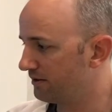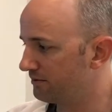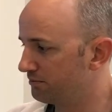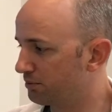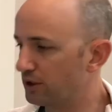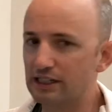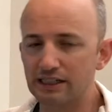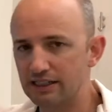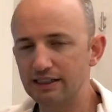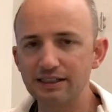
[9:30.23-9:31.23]

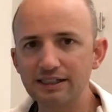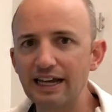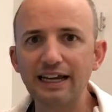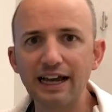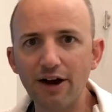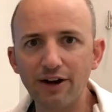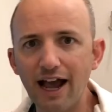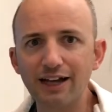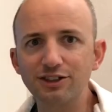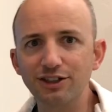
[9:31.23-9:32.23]
brick taking out
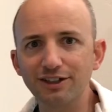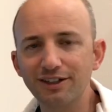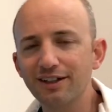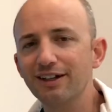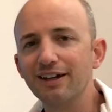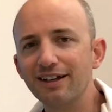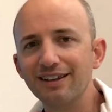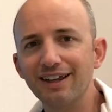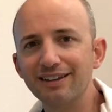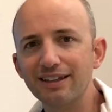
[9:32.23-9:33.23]
action
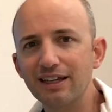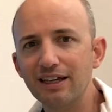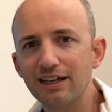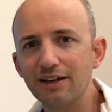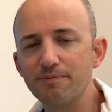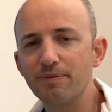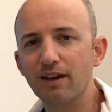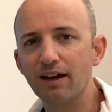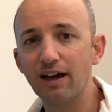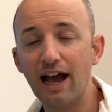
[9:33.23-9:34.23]
that the
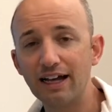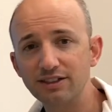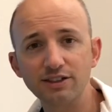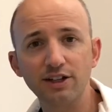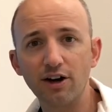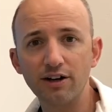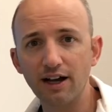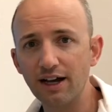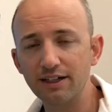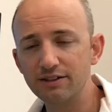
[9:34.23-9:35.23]
acids in our
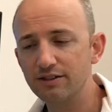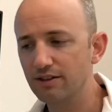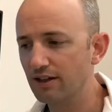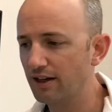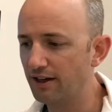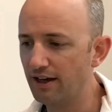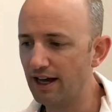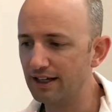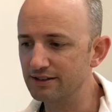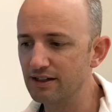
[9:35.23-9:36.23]
diets
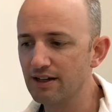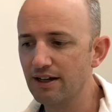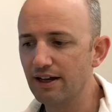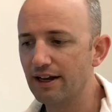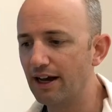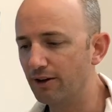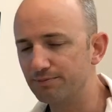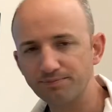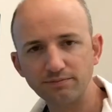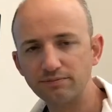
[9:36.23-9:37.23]
has. Now,
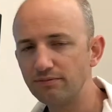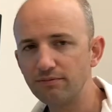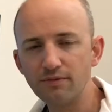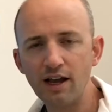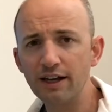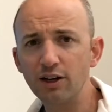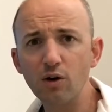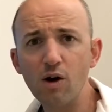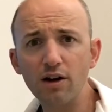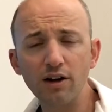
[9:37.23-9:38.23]
I can go
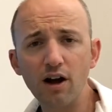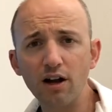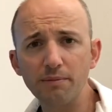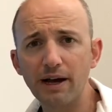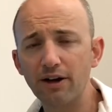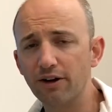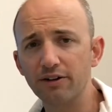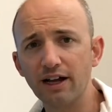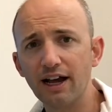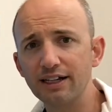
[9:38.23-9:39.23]
on and on about our
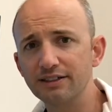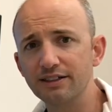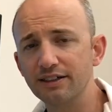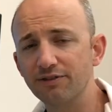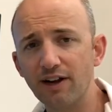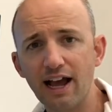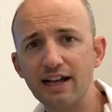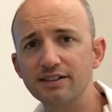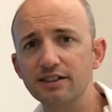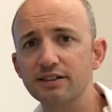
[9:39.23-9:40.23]
diets and different
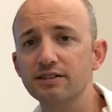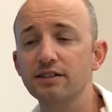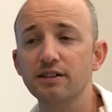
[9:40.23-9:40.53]
acids.